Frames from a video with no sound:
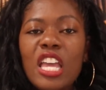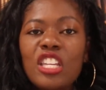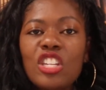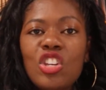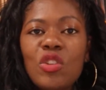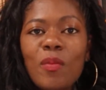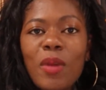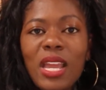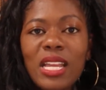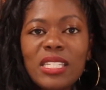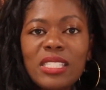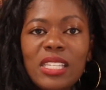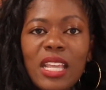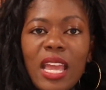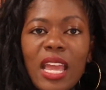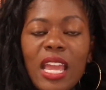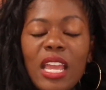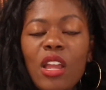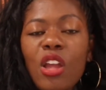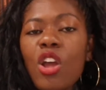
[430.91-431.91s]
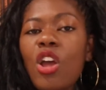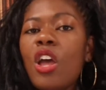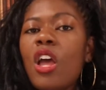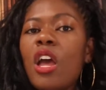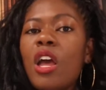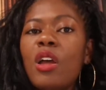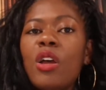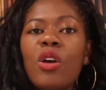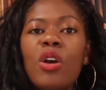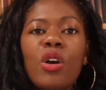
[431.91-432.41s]
You may say,
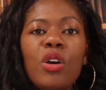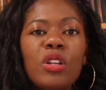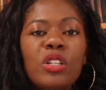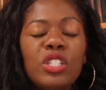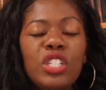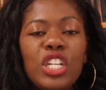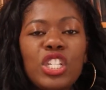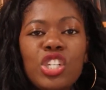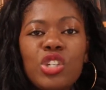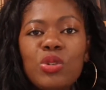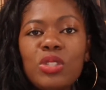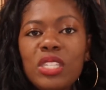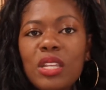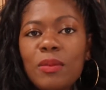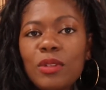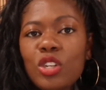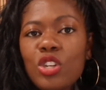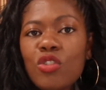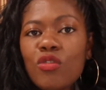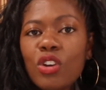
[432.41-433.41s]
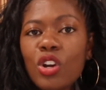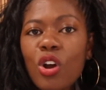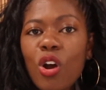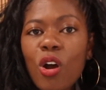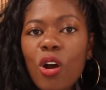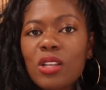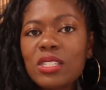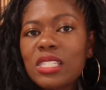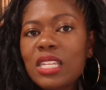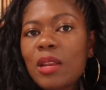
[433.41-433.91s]
do you
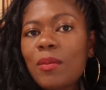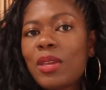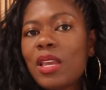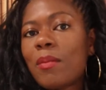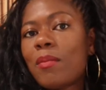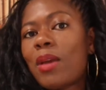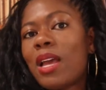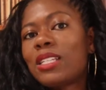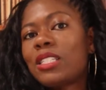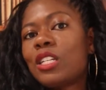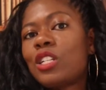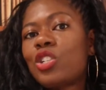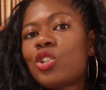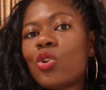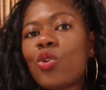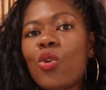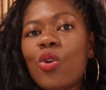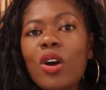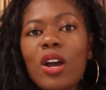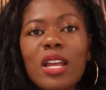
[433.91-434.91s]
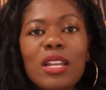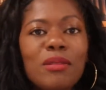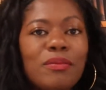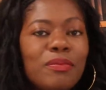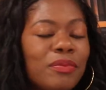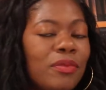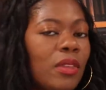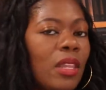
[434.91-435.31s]
recall sending me a message on